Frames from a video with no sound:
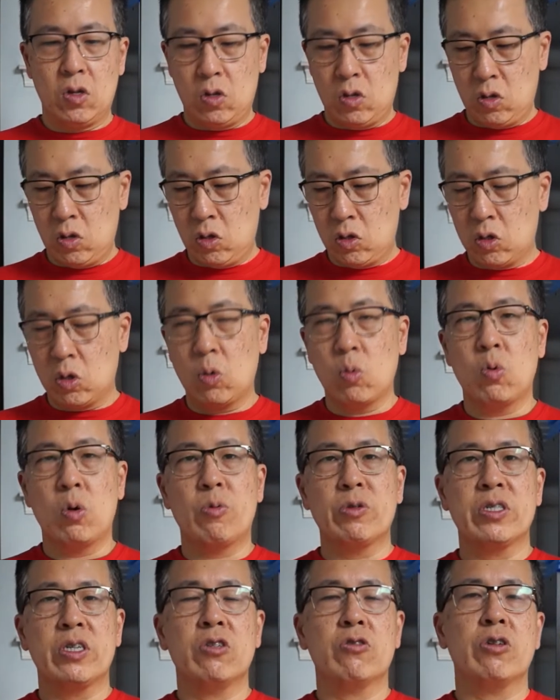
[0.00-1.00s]
so what
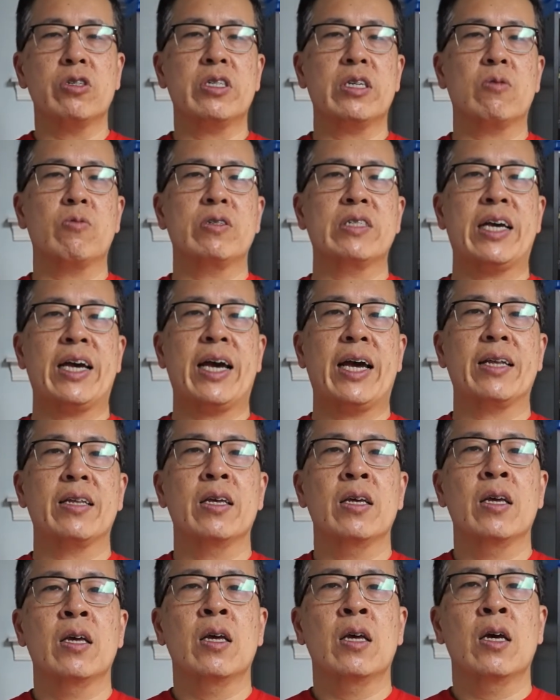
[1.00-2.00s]
was interesting was that
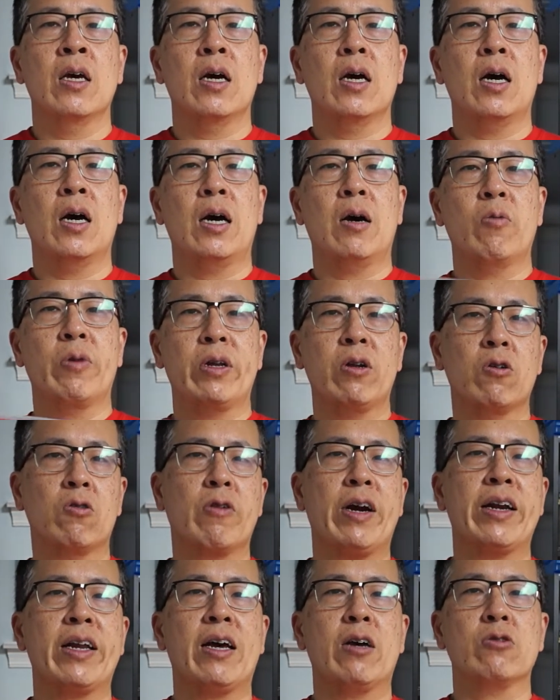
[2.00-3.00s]
we know
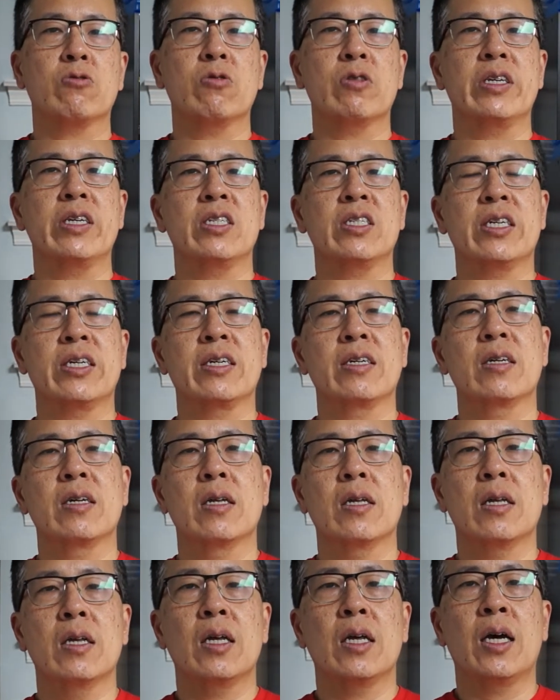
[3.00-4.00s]
Grindhouse releasing.
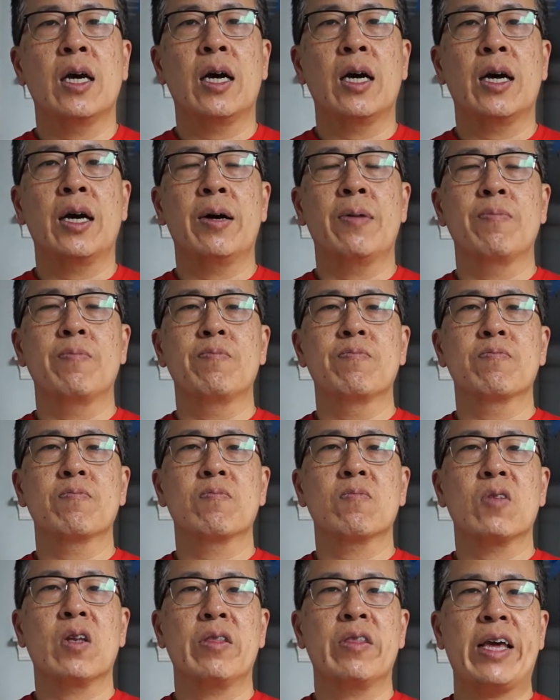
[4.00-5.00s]

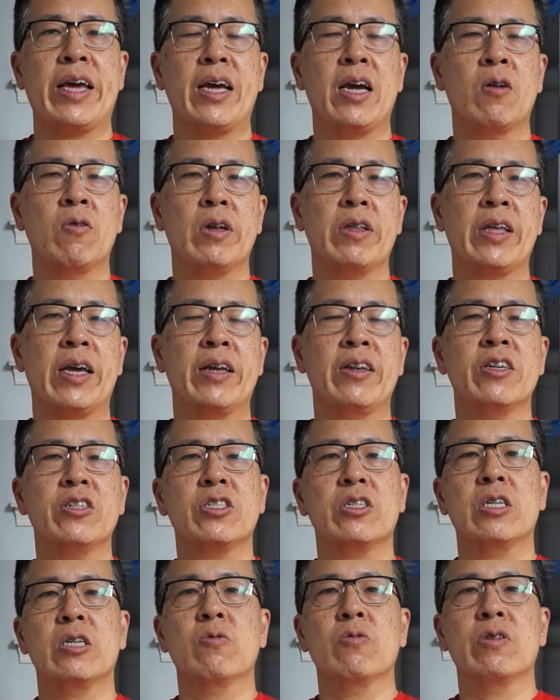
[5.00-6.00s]
They
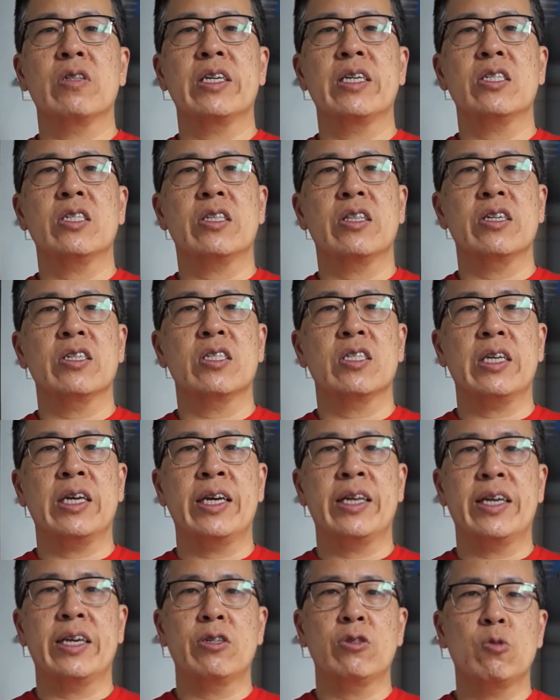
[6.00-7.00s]
initially released this
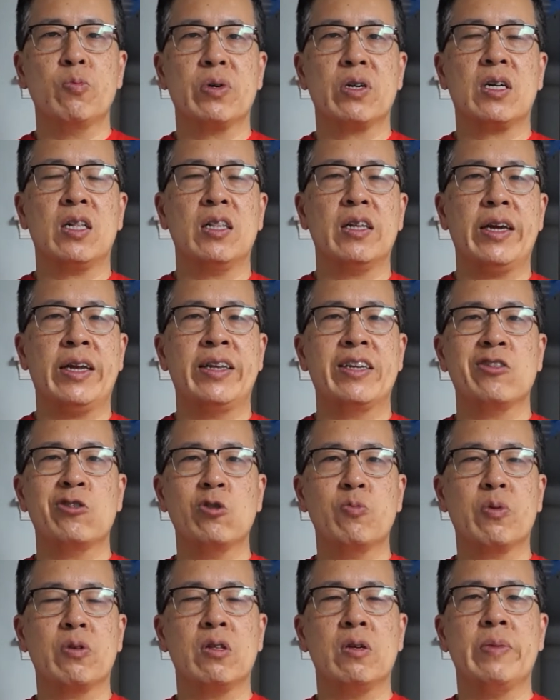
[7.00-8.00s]
in a
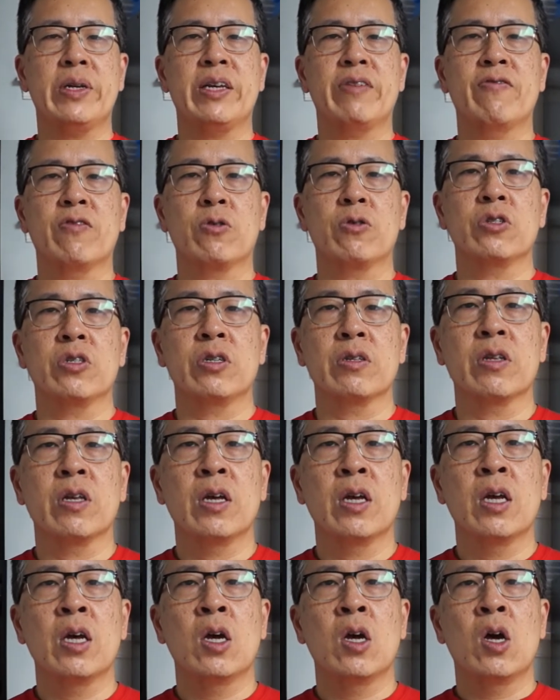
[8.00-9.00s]
super limited version
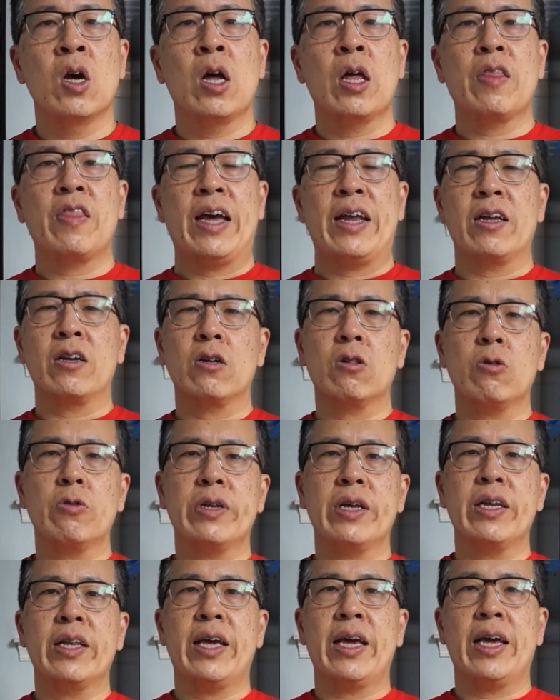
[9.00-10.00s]
that
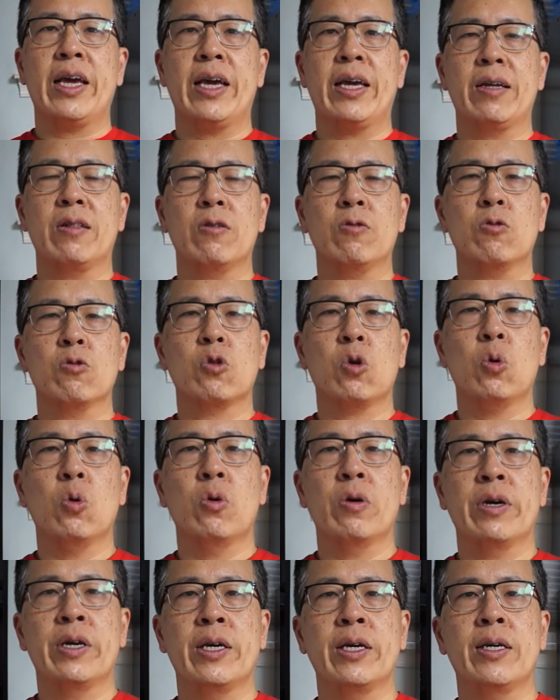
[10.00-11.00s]
included a little
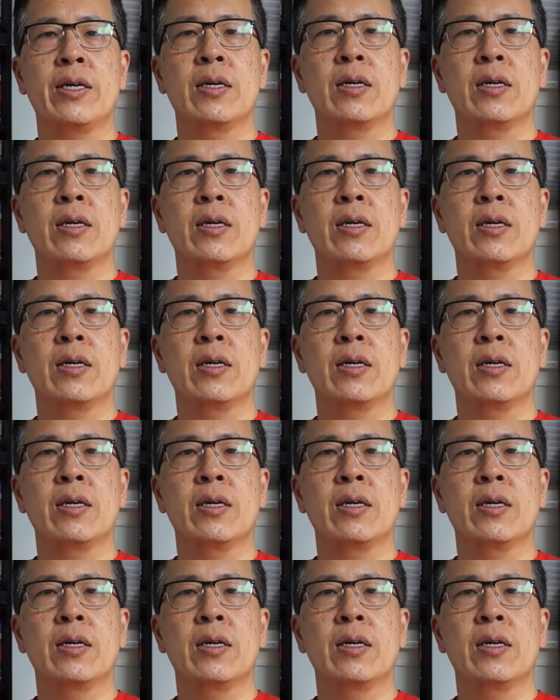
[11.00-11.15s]
toy